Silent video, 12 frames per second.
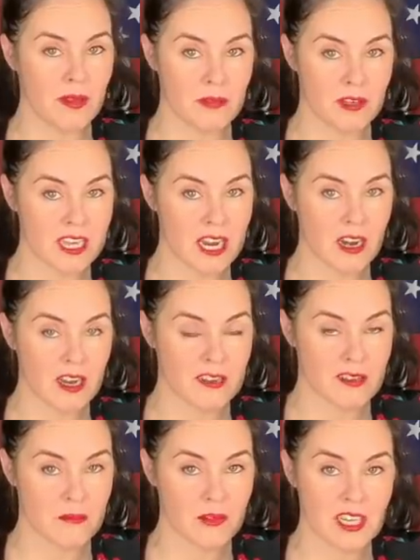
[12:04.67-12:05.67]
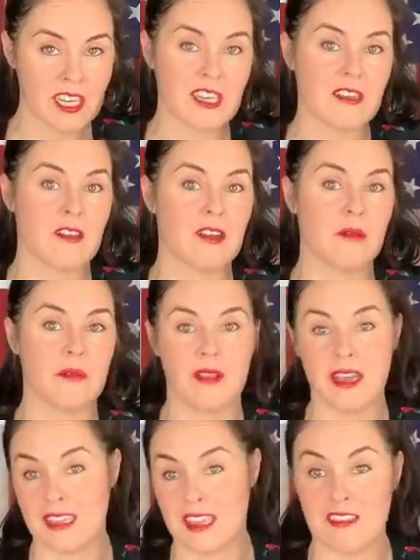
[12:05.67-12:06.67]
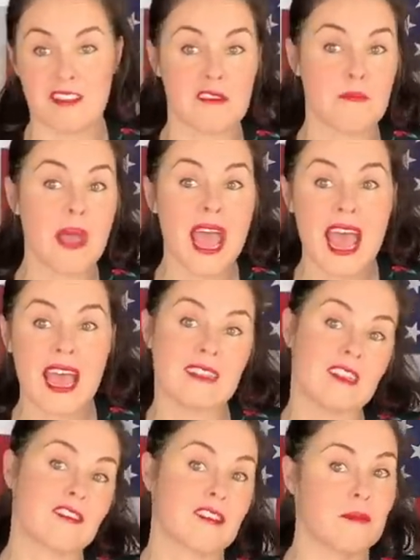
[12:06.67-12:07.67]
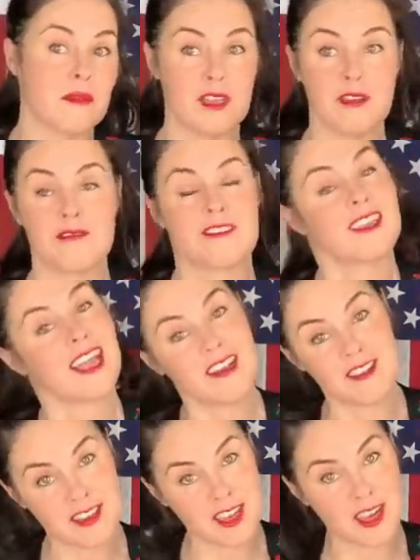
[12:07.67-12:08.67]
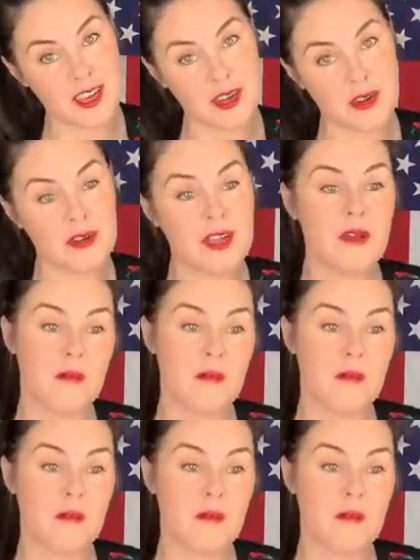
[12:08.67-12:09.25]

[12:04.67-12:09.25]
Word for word: libertarians in particular, were like, this is bad. This can be used against you.